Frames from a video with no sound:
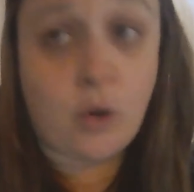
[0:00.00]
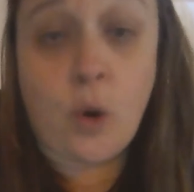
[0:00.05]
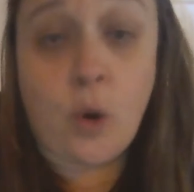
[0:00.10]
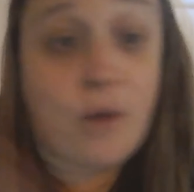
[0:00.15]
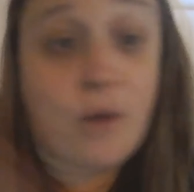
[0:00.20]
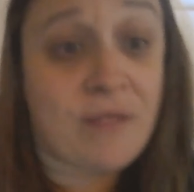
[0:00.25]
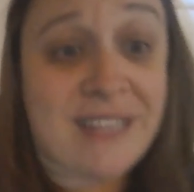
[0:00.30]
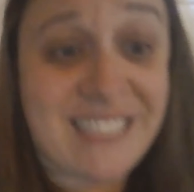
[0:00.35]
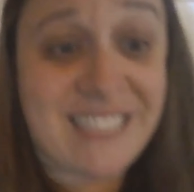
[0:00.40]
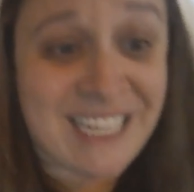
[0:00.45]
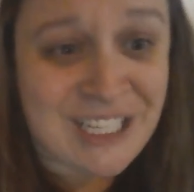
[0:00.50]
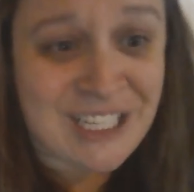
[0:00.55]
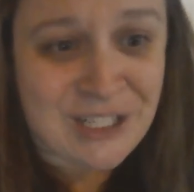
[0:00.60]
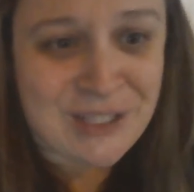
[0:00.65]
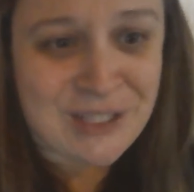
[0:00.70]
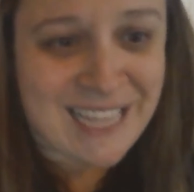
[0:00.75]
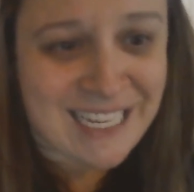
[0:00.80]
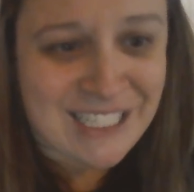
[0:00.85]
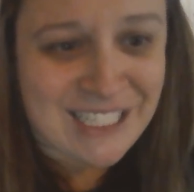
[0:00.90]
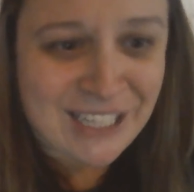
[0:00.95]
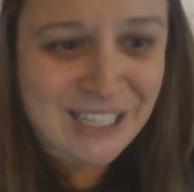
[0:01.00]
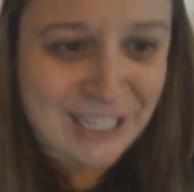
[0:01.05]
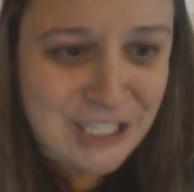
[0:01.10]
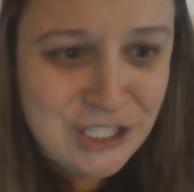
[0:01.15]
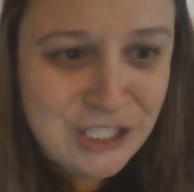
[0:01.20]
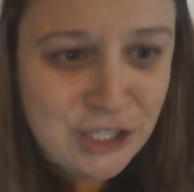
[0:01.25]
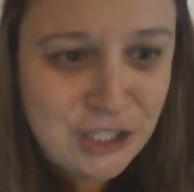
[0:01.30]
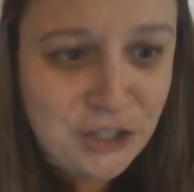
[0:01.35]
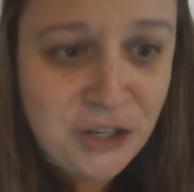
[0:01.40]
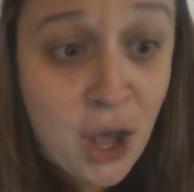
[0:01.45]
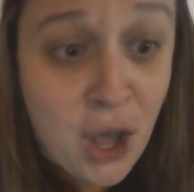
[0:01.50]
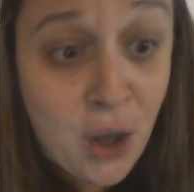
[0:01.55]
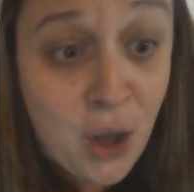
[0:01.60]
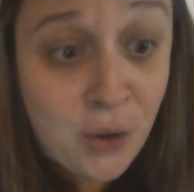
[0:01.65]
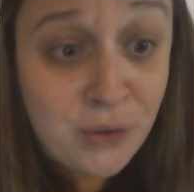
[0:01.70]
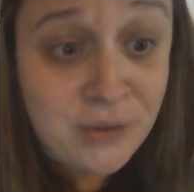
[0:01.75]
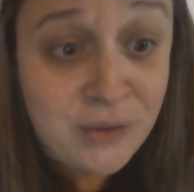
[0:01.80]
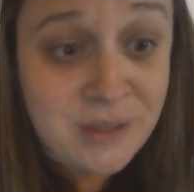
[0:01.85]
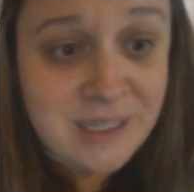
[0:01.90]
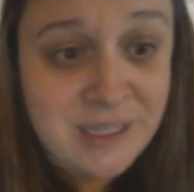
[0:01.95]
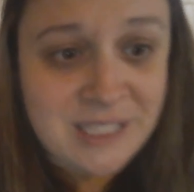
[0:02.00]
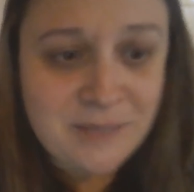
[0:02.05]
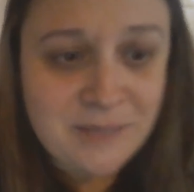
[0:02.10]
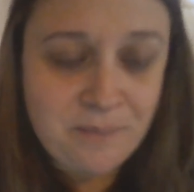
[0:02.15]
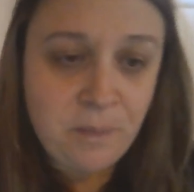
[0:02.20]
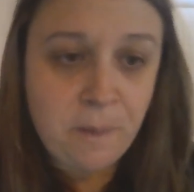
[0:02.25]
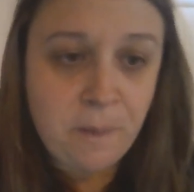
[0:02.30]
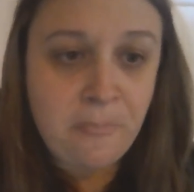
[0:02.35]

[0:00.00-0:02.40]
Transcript: or if the teacher said, touch your nose,